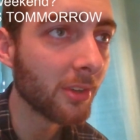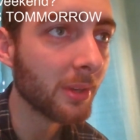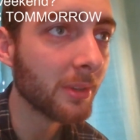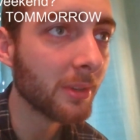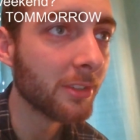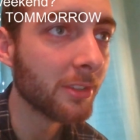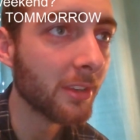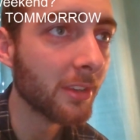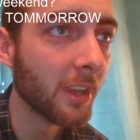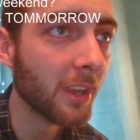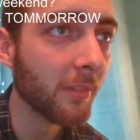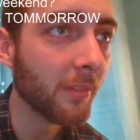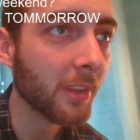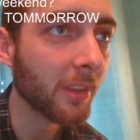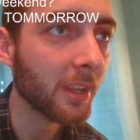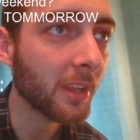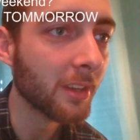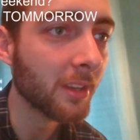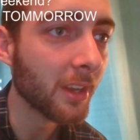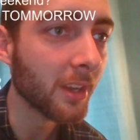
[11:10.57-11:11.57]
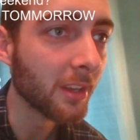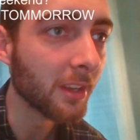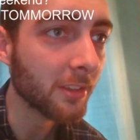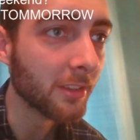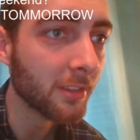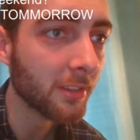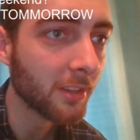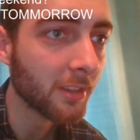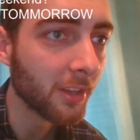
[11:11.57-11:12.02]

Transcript: where's your name on the attendance?